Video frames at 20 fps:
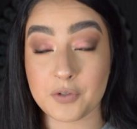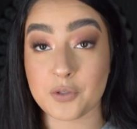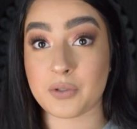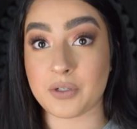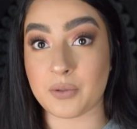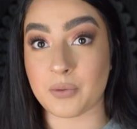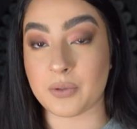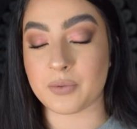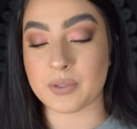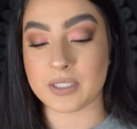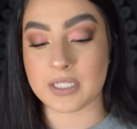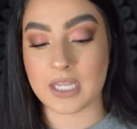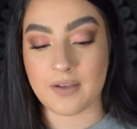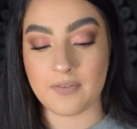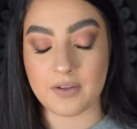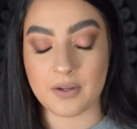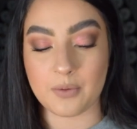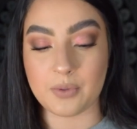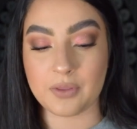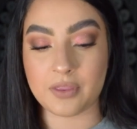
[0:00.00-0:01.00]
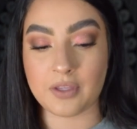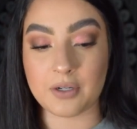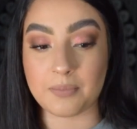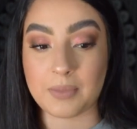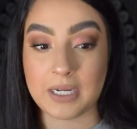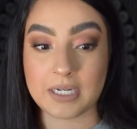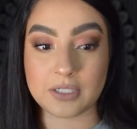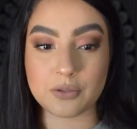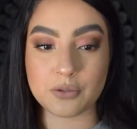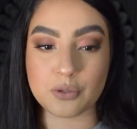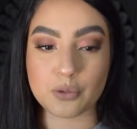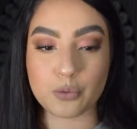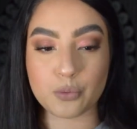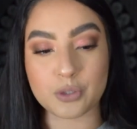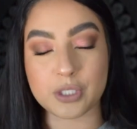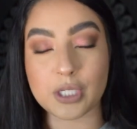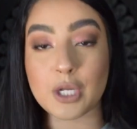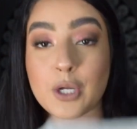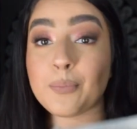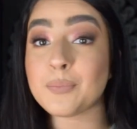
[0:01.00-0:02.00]
21 was having with their back to school
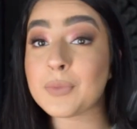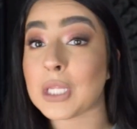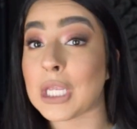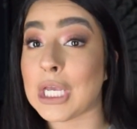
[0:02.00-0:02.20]
sale.